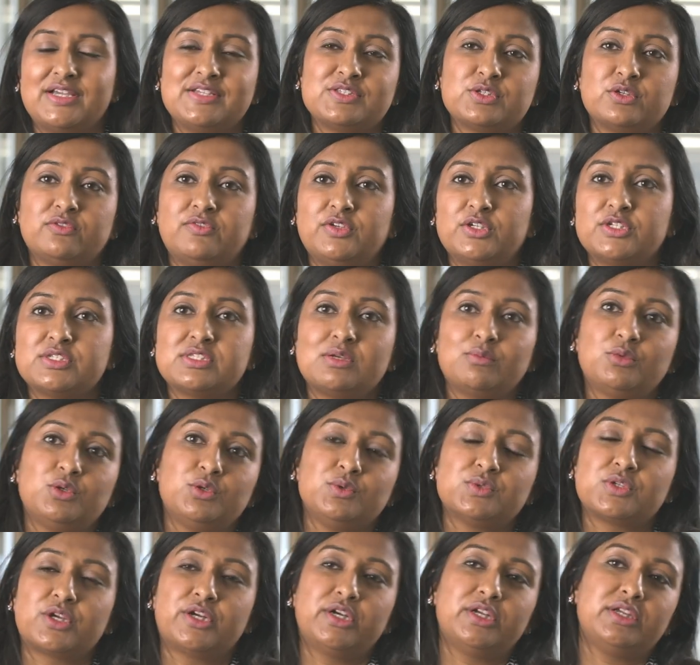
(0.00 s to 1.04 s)
So if you're someone
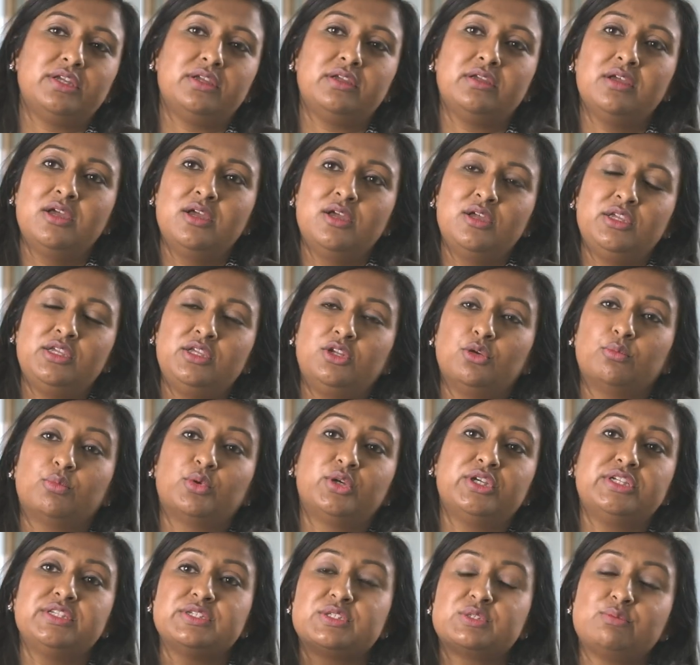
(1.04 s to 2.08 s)
who's already, you know,
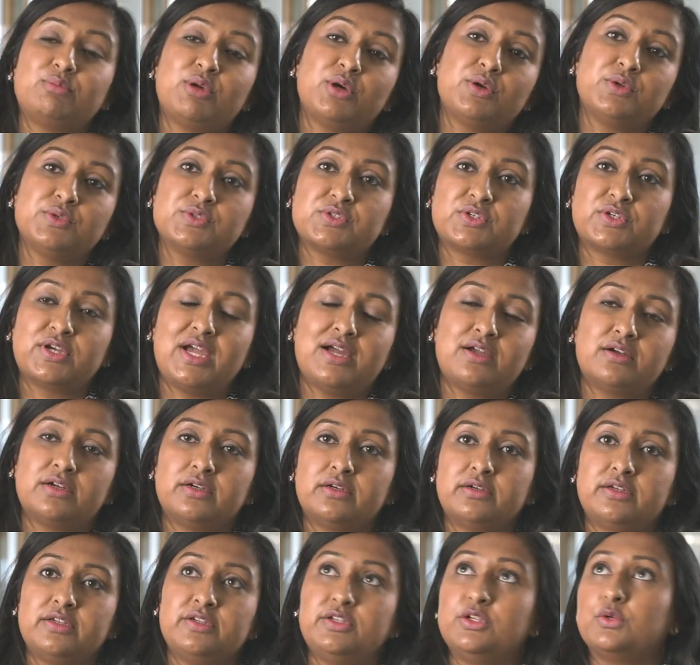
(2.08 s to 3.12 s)
predisposed or,
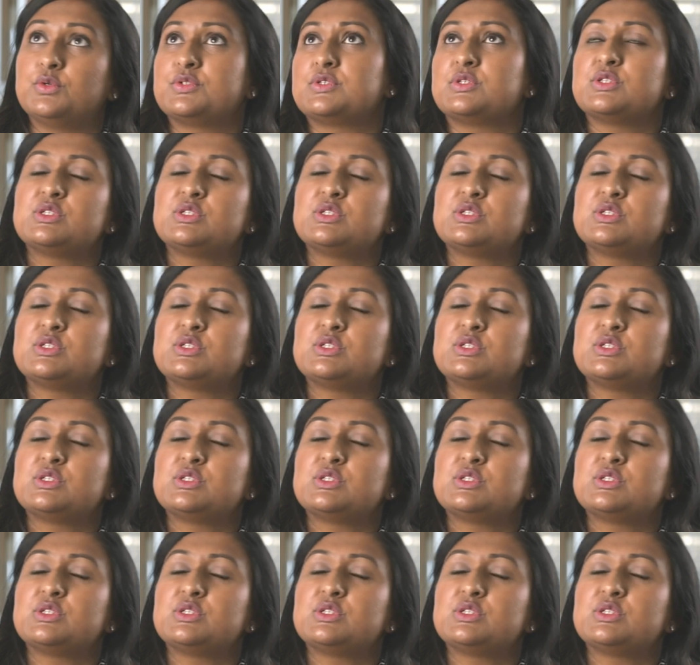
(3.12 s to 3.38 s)
or, you know, is a